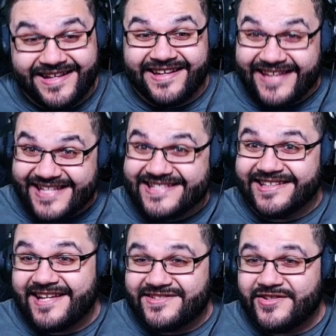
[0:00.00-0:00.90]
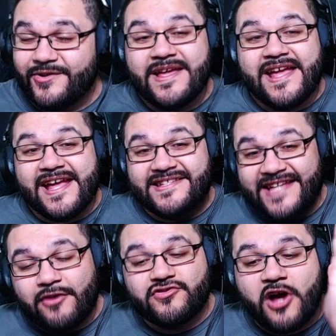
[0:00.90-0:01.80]
That is a lot. So it
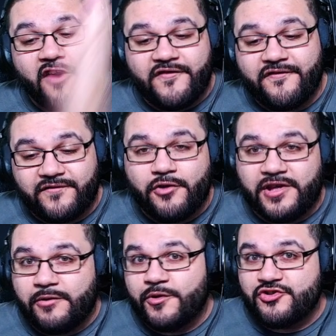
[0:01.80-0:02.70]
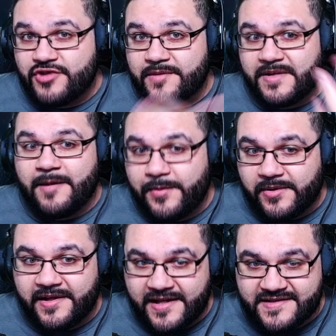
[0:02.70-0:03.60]
scales off of Loki, which you can
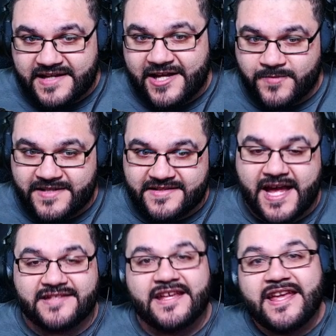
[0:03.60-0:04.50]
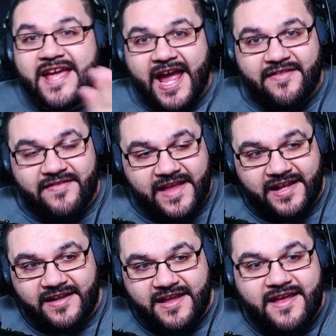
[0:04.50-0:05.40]
manipulate his HP stats, and
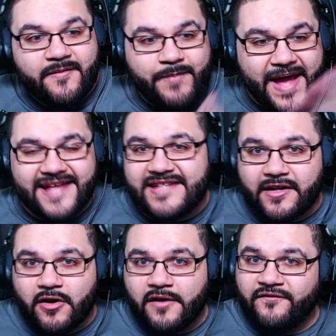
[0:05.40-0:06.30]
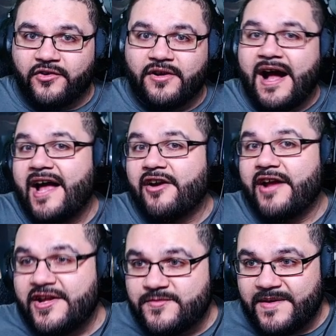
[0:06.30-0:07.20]
then pass that on for higher
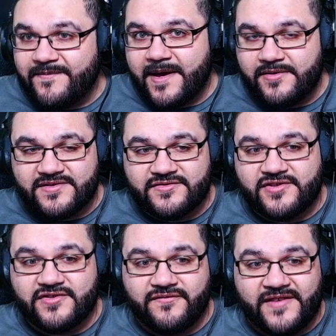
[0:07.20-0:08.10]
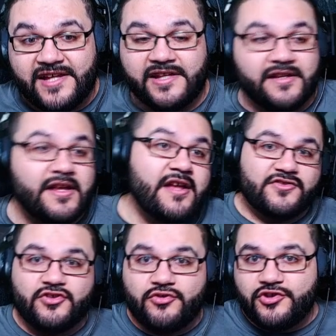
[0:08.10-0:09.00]
HP values in terms of healing
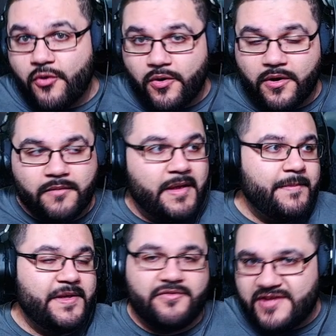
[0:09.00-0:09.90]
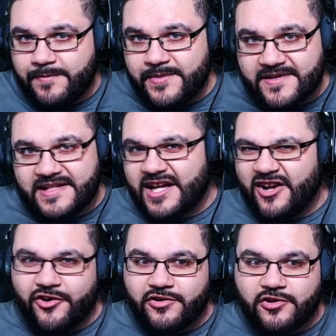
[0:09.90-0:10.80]
to maybe your DPS that
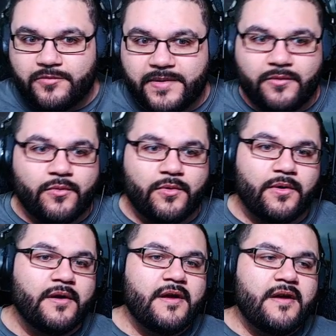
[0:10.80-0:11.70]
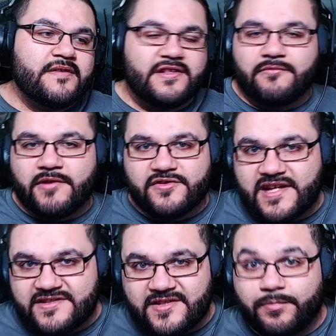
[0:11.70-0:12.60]
got hurt a little bit, or something along those
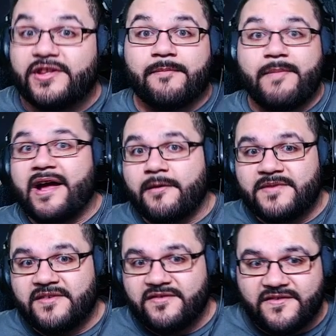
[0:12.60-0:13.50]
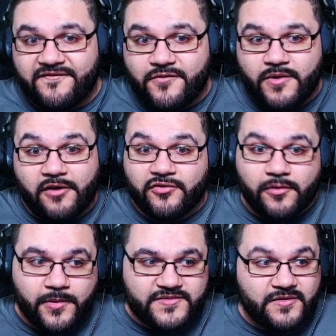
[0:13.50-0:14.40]
lines to bring them back up to full health
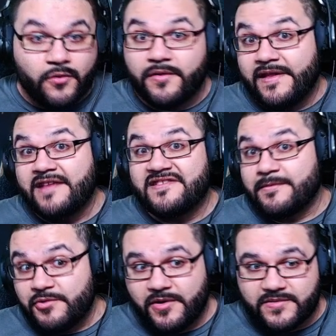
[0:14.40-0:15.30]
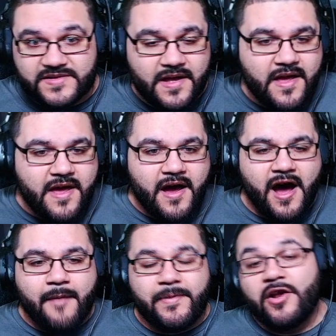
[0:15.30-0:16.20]
almost, or then some, who knows.
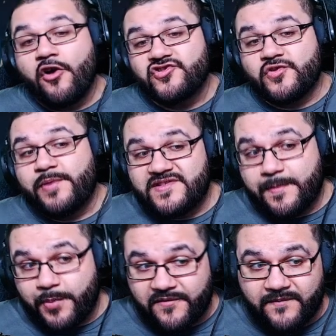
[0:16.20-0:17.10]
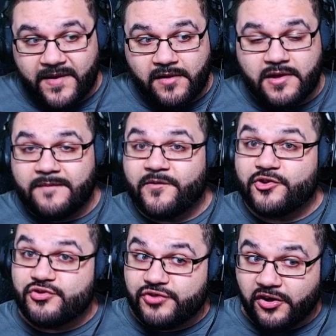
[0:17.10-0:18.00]
But it also places a Perfect Veil on them for
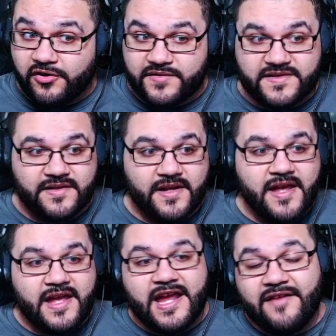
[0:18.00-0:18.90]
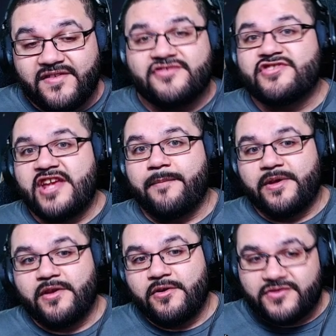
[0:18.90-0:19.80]
2 turns. If this
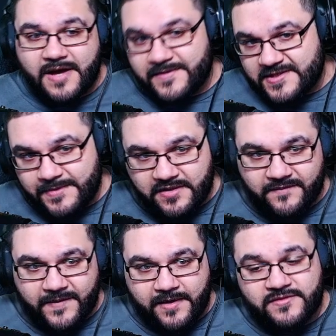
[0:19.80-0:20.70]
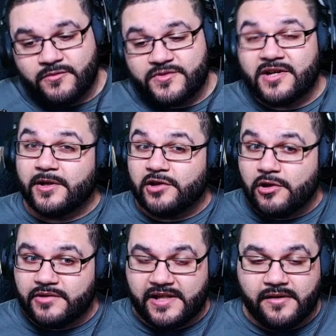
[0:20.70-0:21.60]
champion, though, so happens to be under Veil, so we're talking about
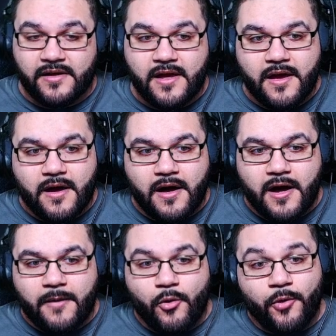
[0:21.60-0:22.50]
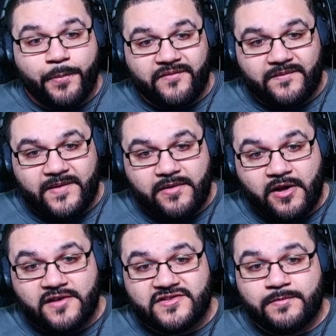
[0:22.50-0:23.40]
Loki, or Perfect Veil,
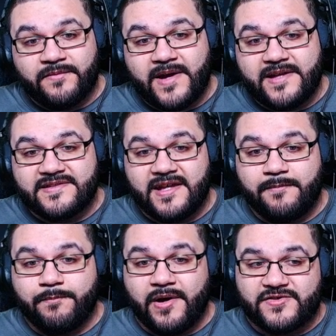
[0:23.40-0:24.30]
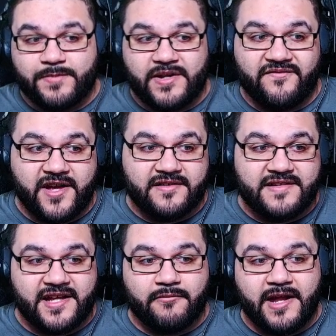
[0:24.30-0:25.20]
it also provides a buff spread effect,
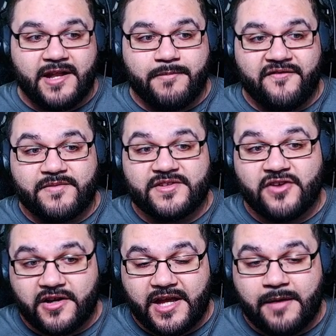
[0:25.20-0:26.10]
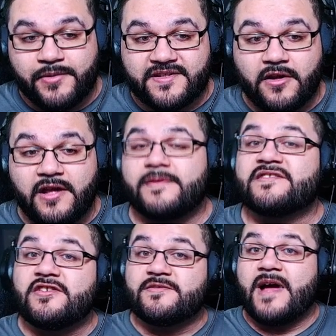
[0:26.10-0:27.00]
taking a random buff from the target and placing it on enemies.
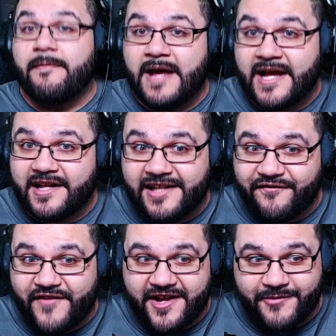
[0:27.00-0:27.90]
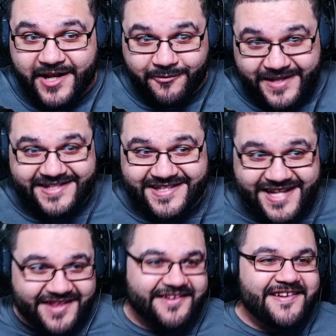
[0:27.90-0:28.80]
Excuse me, I got to clarify here. We got to read this
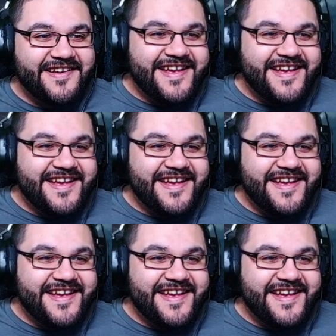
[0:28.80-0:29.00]
together.